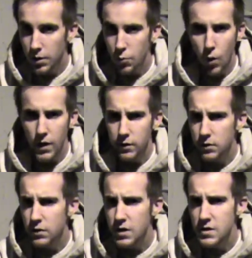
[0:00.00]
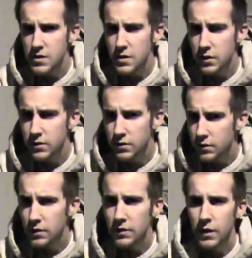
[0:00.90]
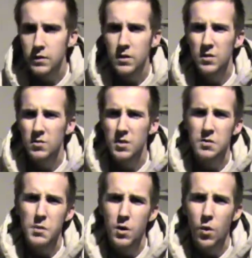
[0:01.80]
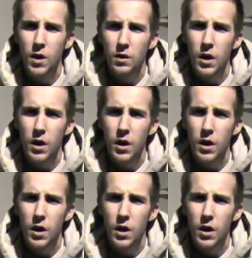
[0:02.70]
Why is it that in 1619 the first marijuana